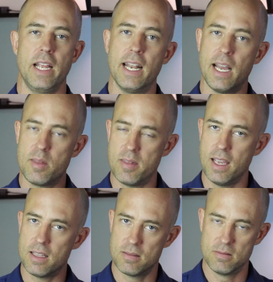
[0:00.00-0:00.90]
And I
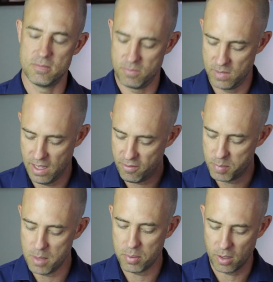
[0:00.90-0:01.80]
think if
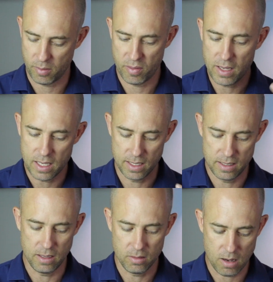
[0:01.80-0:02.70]
people are
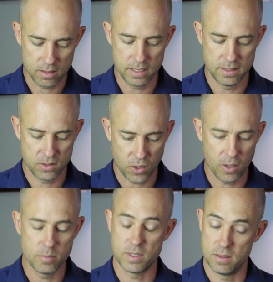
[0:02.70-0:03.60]
thinking along these
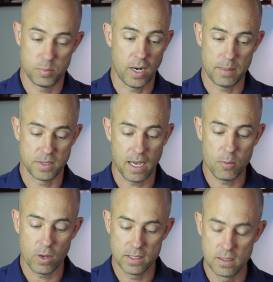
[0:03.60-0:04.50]
terms, as perhaps I
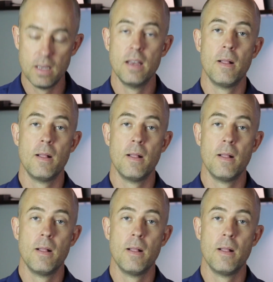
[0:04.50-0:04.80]
was,